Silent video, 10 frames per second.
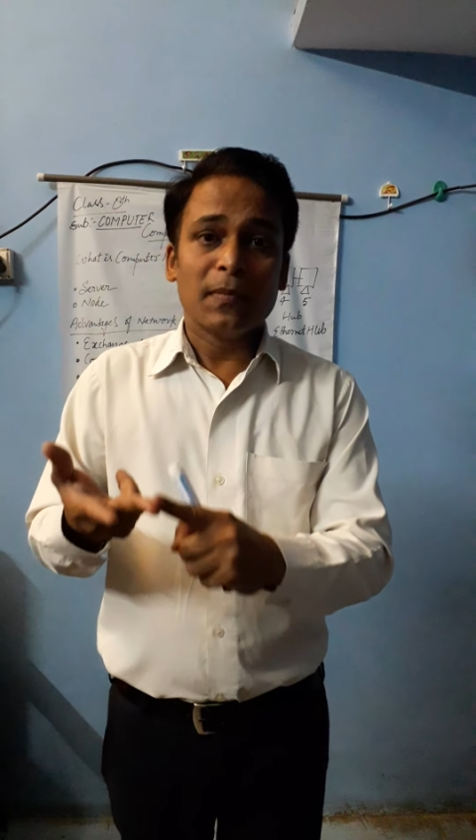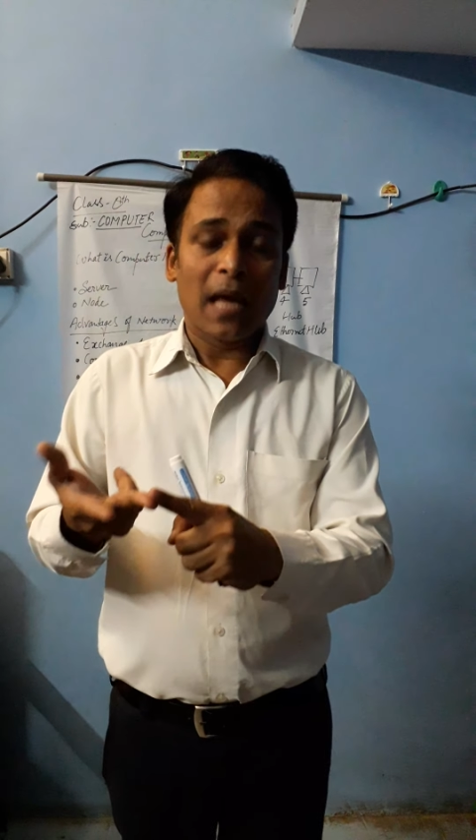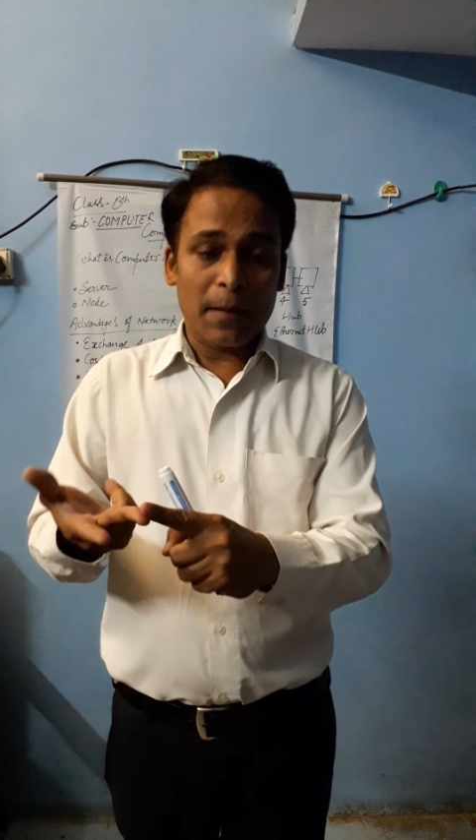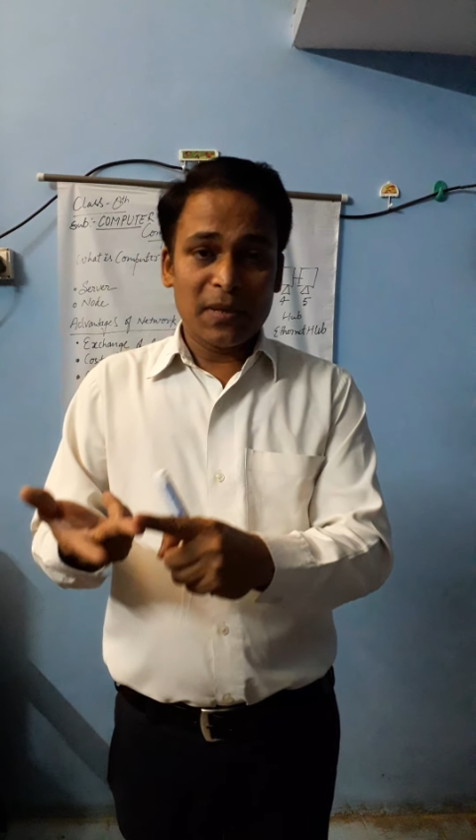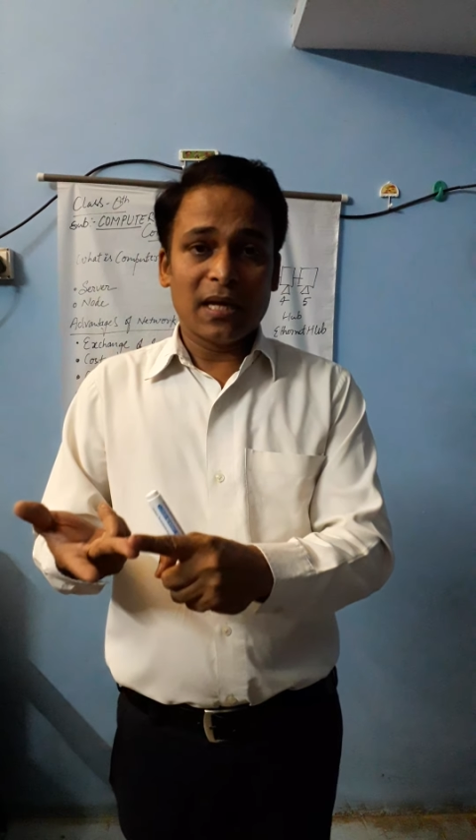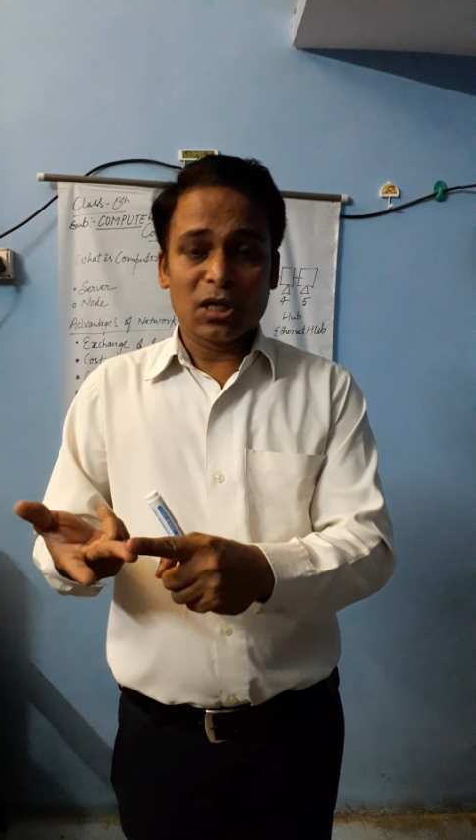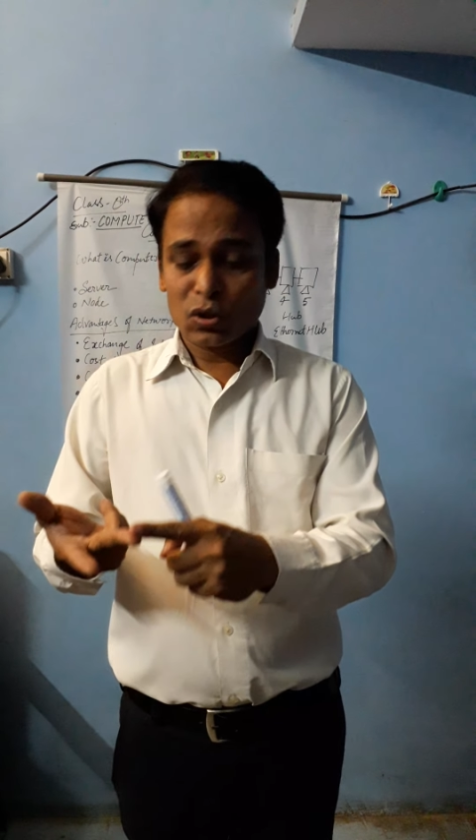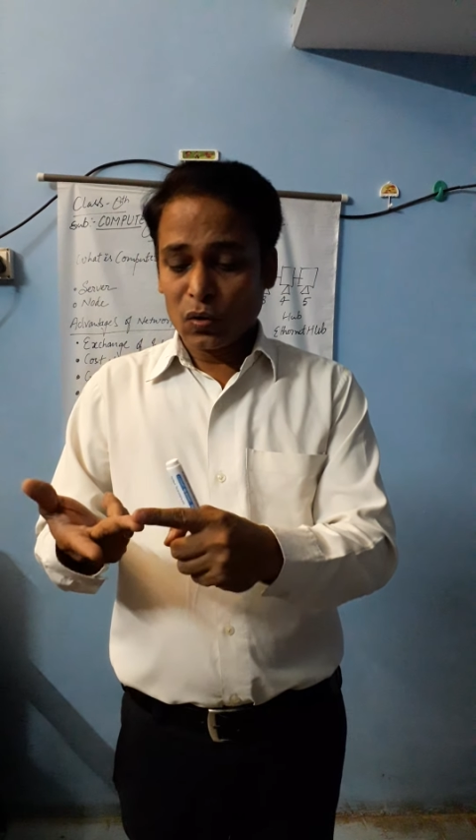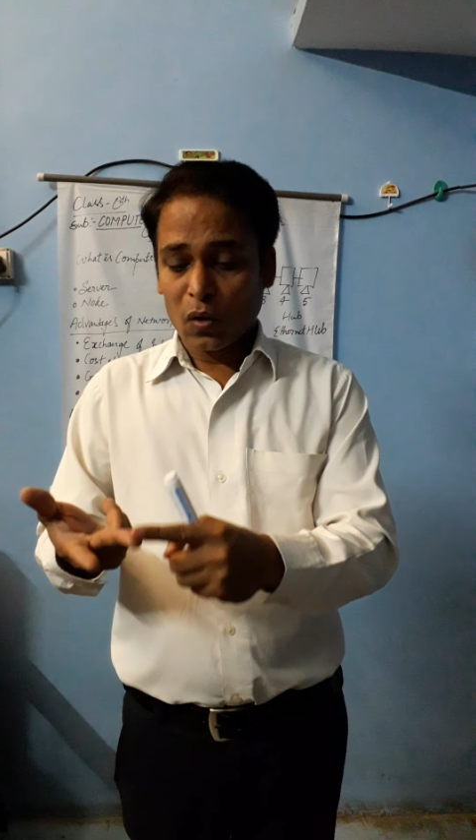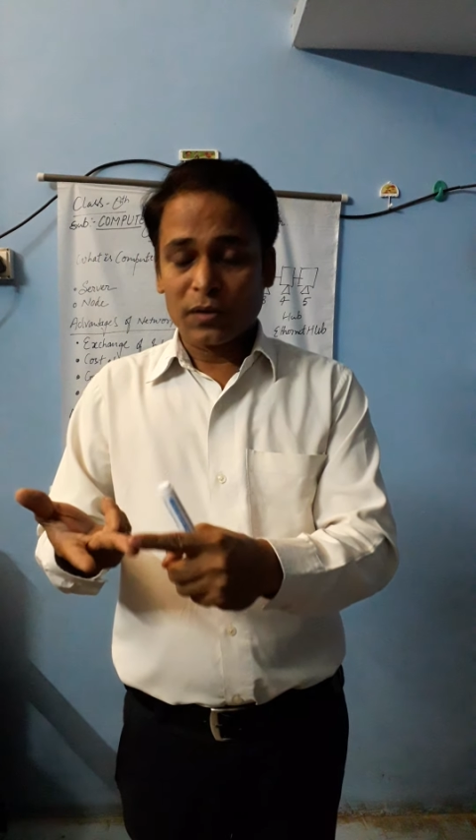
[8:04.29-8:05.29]

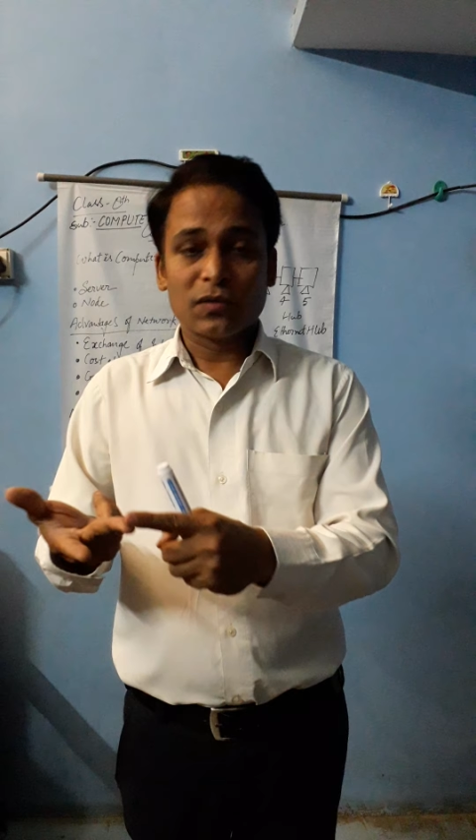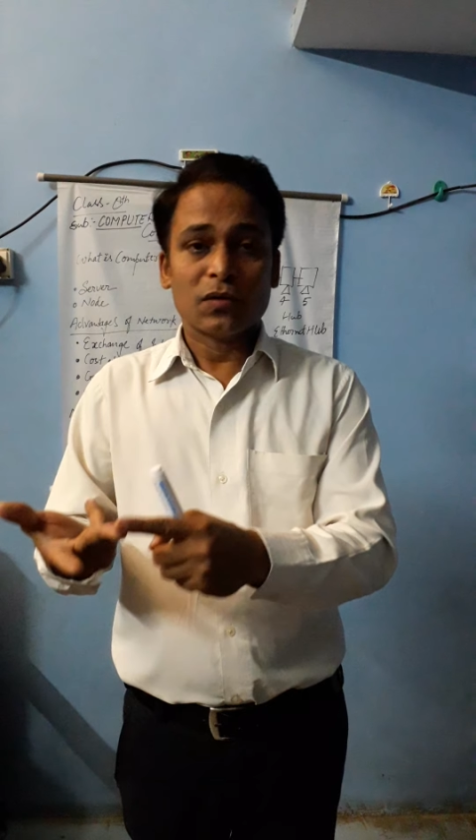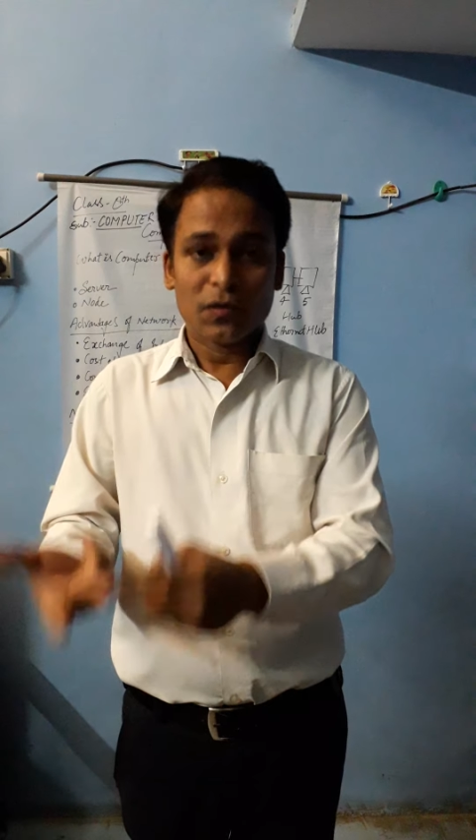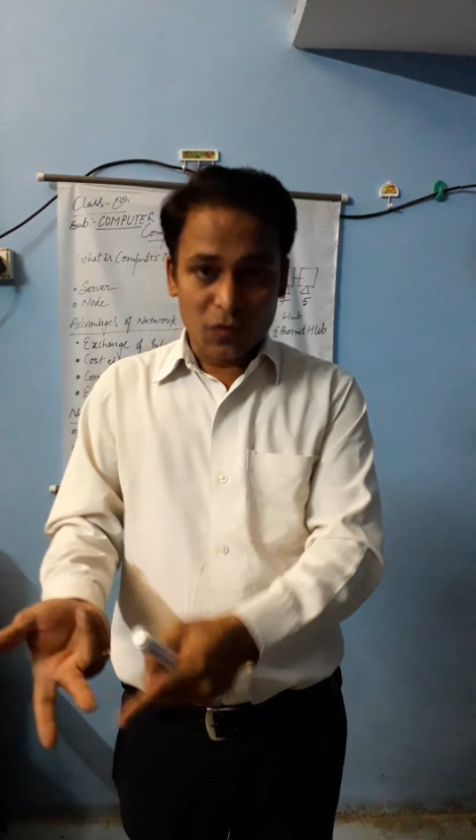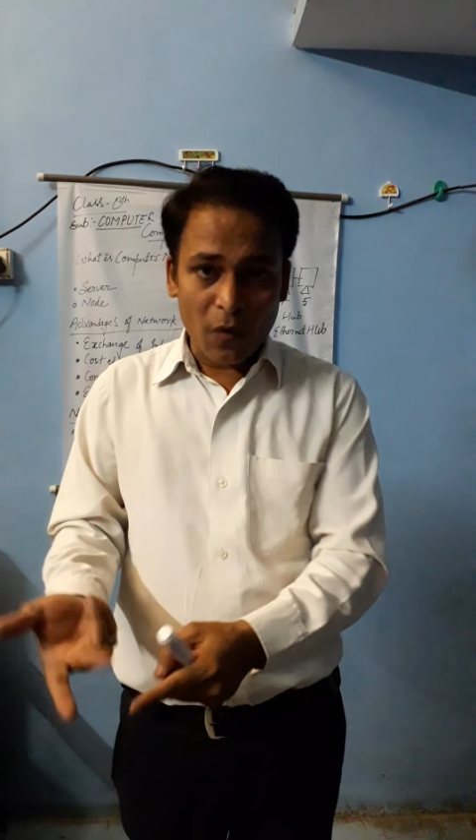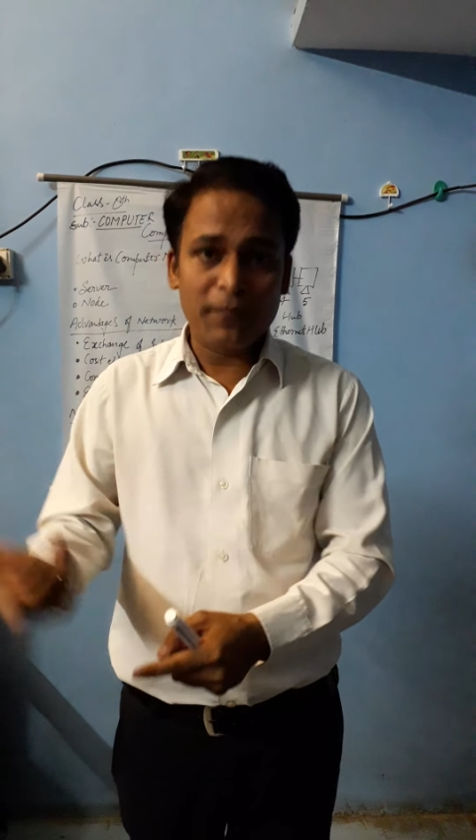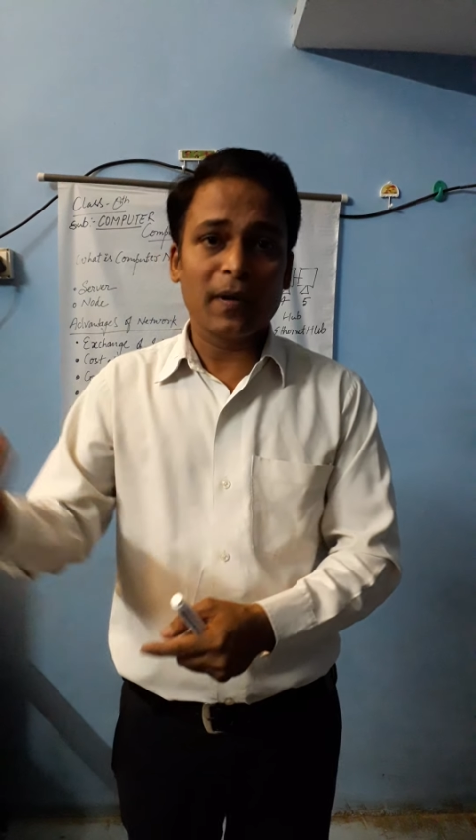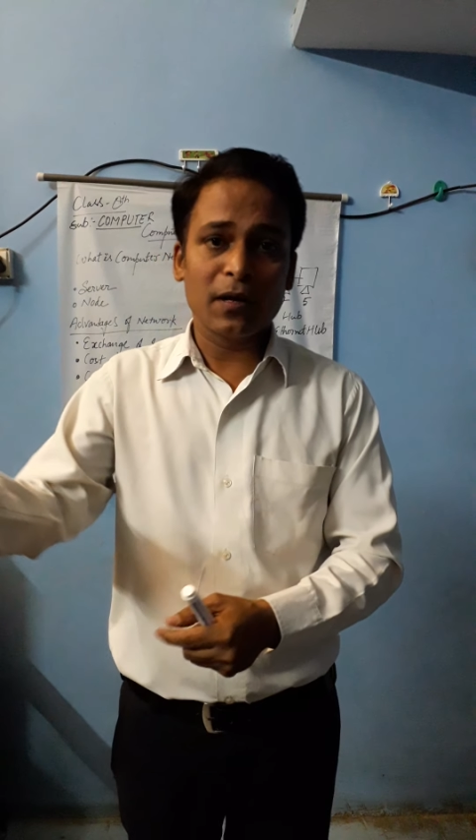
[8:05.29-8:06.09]
application or software